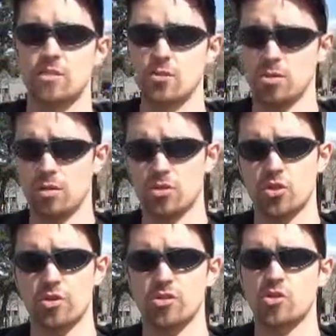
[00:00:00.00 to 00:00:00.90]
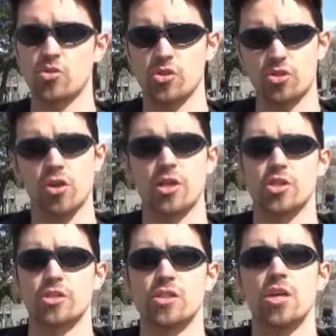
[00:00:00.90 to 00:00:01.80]
certain social
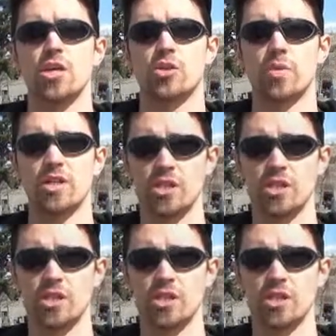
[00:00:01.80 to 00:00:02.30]
structures, so we can